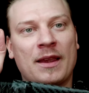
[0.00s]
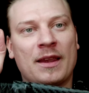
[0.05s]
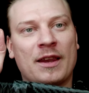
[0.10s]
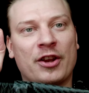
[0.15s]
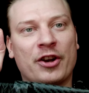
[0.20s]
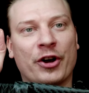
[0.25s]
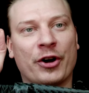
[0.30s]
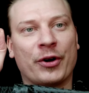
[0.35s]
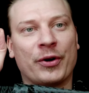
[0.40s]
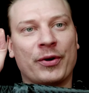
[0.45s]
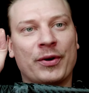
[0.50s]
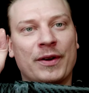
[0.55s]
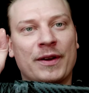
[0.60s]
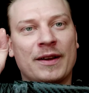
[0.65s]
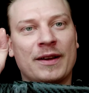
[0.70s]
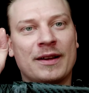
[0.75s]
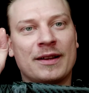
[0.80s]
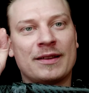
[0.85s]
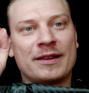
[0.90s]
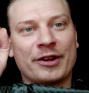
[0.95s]
you know,
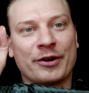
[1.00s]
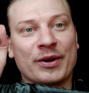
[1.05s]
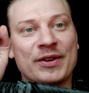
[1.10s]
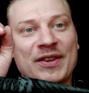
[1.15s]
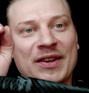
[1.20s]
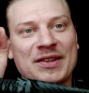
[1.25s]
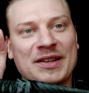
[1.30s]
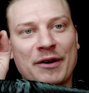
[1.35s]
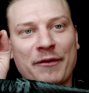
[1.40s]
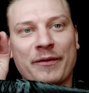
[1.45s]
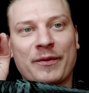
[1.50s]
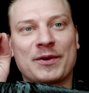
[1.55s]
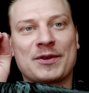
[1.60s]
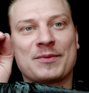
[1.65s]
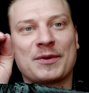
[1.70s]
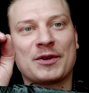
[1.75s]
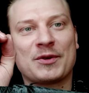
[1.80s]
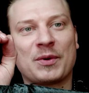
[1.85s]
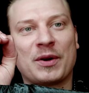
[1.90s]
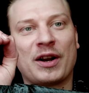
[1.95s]
there is a
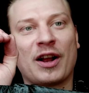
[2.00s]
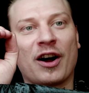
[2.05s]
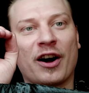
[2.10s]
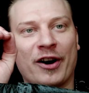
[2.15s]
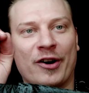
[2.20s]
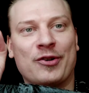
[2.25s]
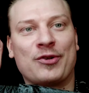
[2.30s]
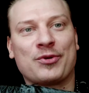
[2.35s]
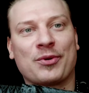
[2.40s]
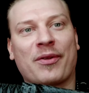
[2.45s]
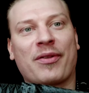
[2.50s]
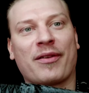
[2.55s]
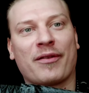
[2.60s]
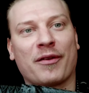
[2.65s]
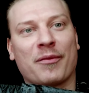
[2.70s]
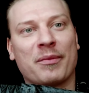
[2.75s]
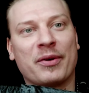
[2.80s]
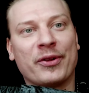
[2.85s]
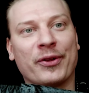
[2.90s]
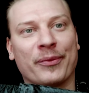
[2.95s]
difference between 1/100th
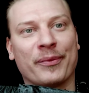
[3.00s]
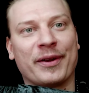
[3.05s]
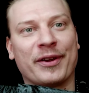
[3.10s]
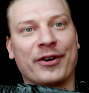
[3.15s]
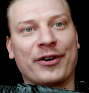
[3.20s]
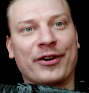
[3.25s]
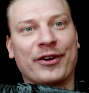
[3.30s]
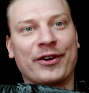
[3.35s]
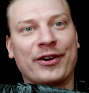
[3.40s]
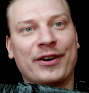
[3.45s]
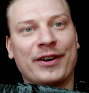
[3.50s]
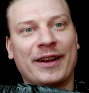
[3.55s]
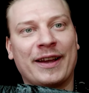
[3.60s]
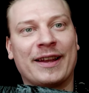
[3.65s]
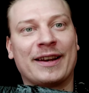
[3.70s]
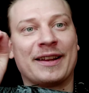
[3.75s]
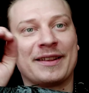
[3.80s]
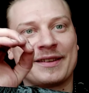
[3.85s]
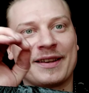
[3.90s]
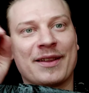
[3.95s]
of a millimeter
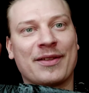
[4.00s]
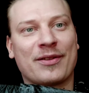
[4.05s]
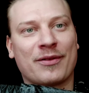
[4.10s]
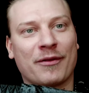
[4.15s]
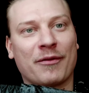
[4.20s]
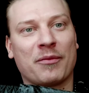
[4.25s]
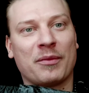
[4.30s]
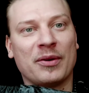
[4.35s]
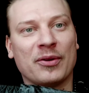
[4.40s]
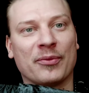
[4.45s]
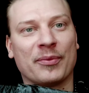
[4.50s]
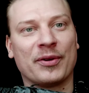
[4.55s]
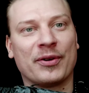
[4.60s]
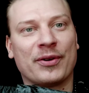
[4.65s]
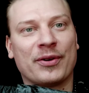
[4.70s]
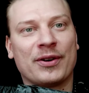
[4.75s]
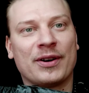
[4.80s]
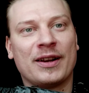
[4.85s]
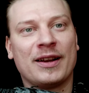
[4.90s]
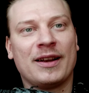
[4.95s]
and 1/10th of a
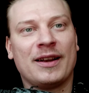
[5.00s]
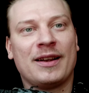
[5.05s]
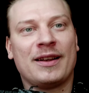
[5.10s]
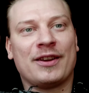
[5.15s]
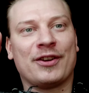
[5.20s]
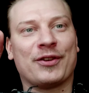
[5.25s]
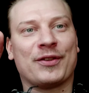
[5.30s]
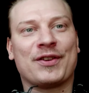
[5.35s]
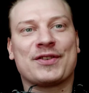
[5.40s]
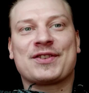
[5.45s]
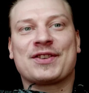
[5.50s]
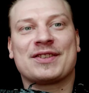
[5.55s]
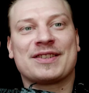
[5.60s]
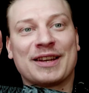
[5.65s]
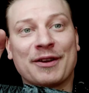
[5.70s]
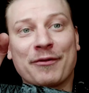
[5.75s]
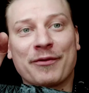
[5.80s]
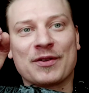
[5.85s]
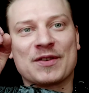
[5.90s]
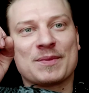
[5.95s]
millimeter. You know, there's a
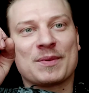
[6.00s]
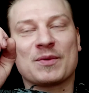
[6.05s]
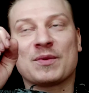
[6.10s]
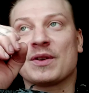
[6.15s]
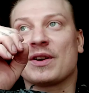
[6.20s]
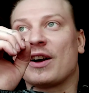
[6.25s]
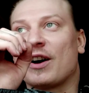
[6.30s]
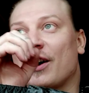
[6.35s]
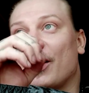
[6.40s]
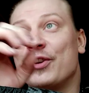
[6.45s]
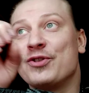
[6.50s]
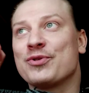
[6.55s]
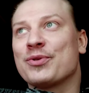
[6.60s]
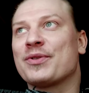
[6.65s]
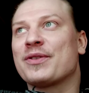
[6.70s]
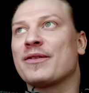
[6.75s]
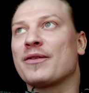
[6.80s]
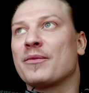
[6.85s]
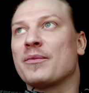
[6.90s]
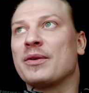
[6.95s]
difference between
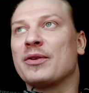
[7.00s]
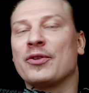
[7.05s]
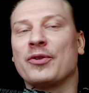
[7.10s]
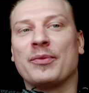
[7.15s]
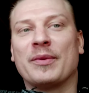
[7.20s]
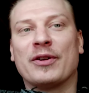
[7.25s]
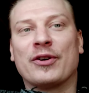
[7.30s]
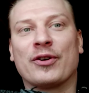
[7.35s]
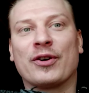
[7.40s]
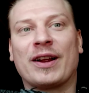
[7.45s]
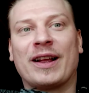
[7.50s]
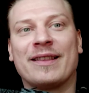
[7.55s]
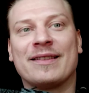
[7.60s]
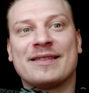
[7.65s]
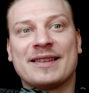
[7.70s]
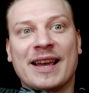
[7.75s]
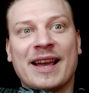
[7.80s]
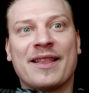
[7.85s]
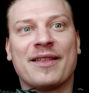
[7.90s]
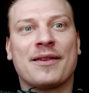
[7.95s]
1/100th of a millimeter
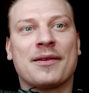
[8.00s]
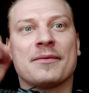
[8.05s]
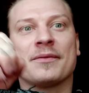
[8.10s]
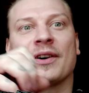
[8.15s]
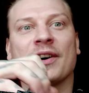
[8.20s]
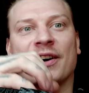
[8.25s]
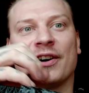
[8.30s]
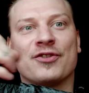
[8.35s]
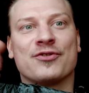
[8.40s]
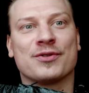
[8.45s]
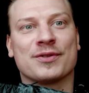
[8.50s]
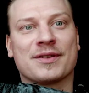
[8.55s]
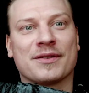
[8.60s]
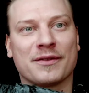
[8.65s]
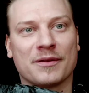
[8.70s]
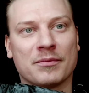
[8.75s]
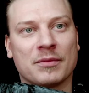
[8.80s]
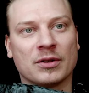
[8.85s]
and 1/10th of a 100th of a